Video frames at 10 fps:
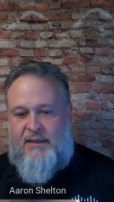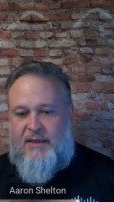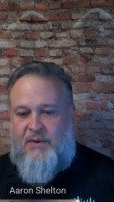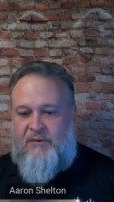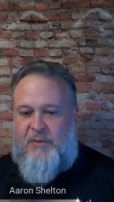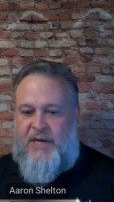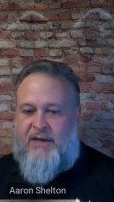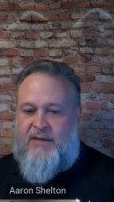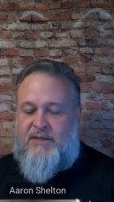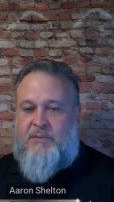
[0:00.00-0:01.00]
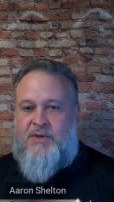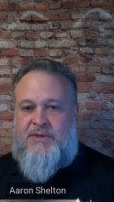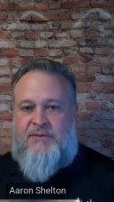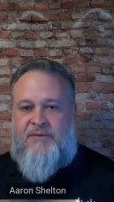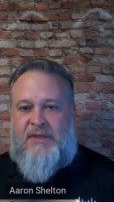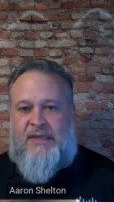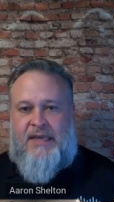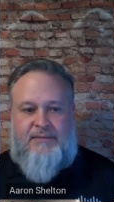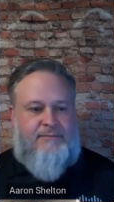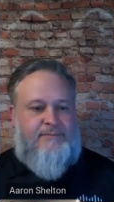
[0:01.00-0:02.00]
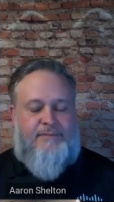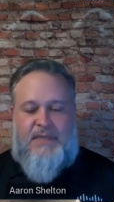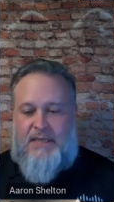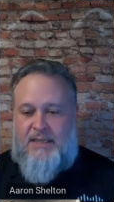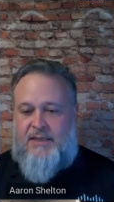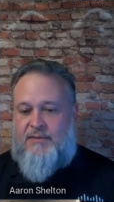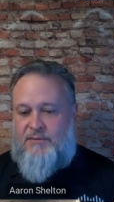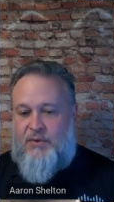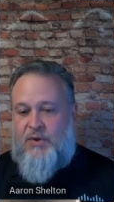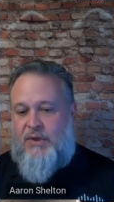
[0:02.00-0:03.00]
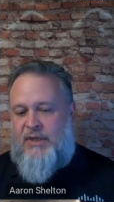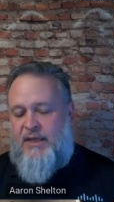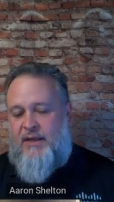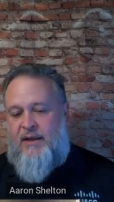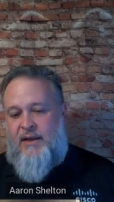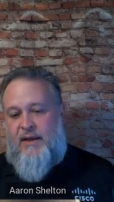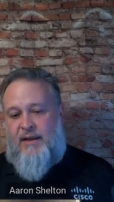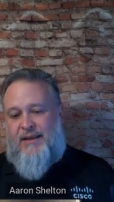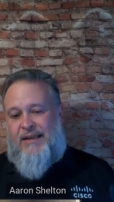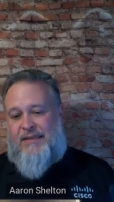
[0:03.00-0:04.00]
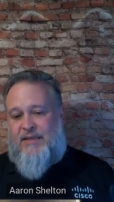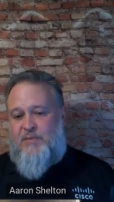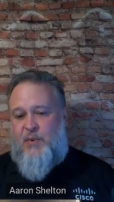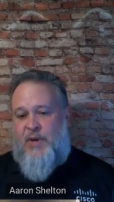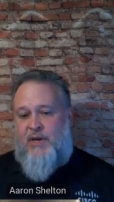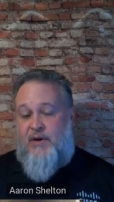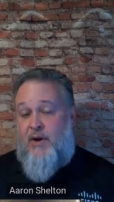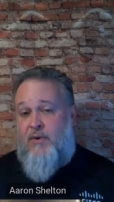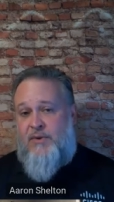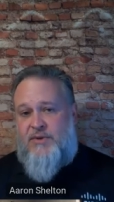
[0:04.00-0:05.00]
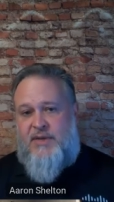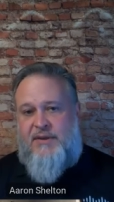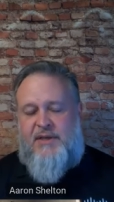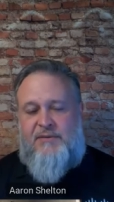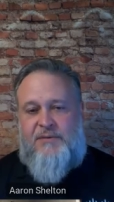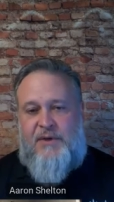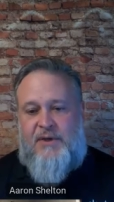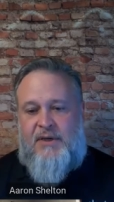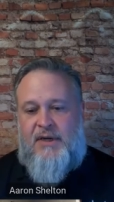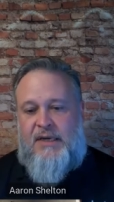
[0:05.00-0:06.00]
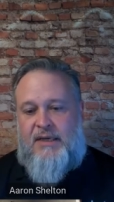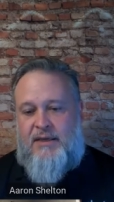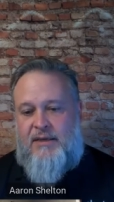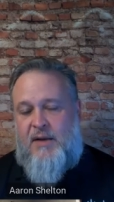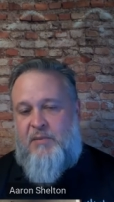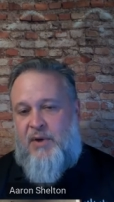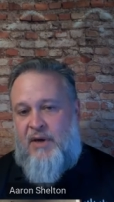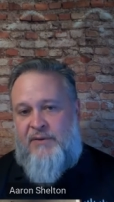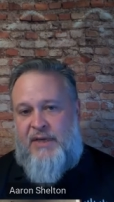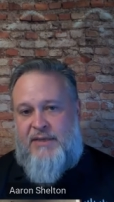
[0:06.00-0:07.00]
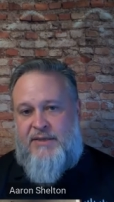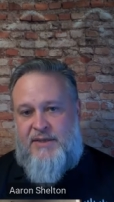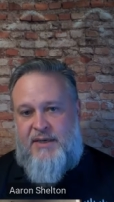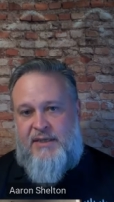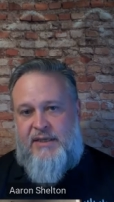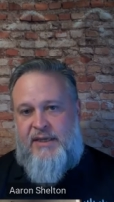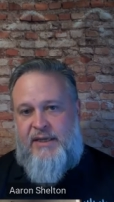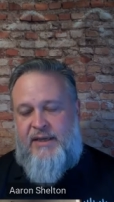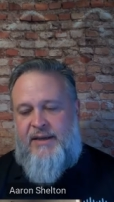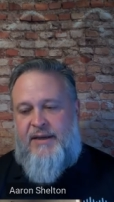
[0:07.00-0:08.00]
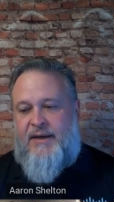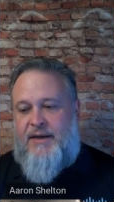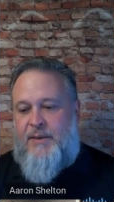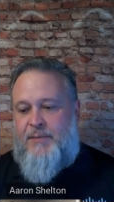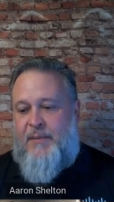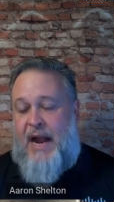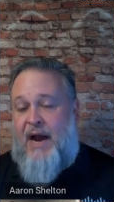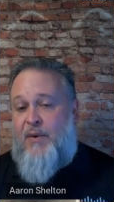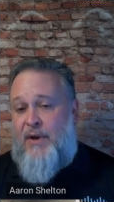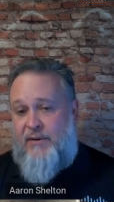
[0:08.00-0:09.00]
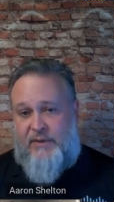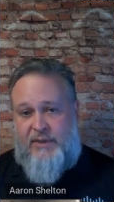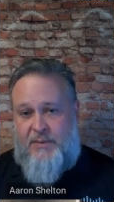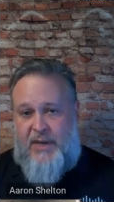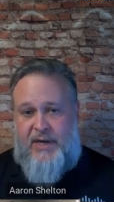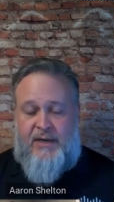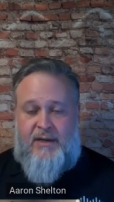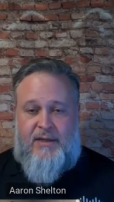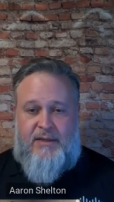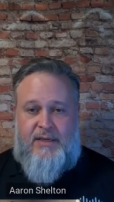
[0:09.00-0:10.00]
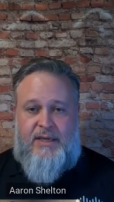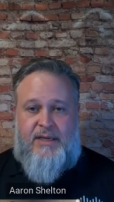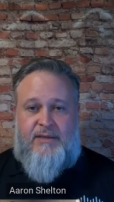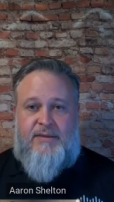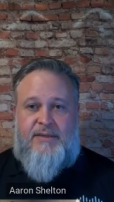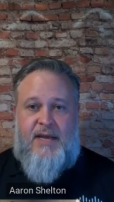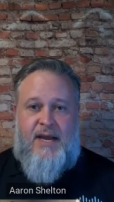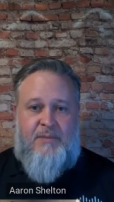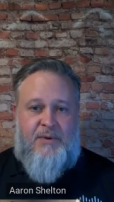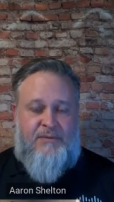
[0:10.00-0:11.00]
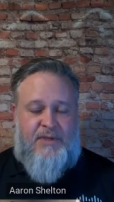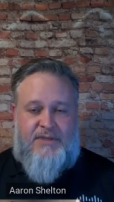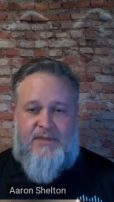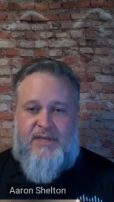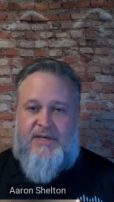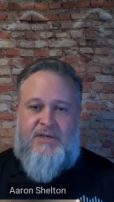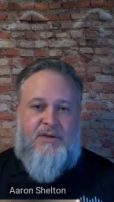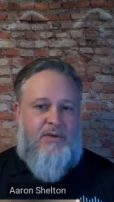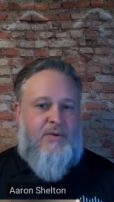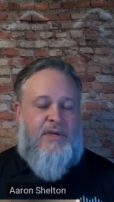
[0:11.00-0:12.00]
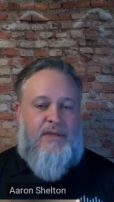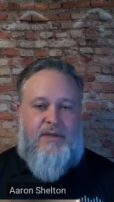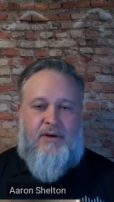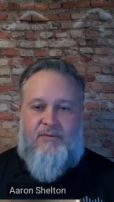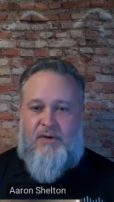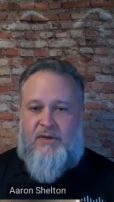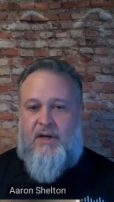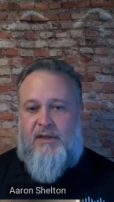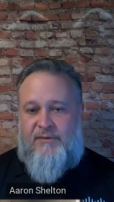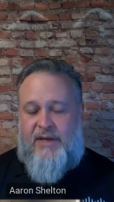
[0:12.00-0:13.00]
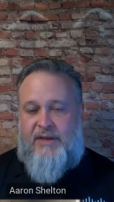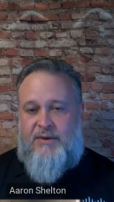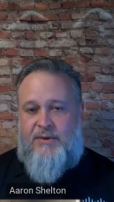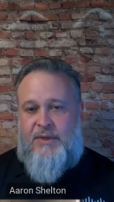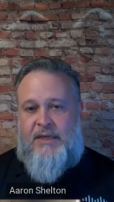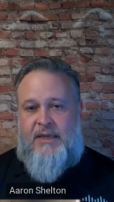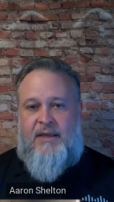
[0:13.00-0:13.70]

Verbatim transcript: Uh, we have many customers that fit that uh, role. Uh, at this point, no, there's nothing for uh, nonprofit necessarily. Um, however, depending on the type of installation you're doing, the over a dollar value,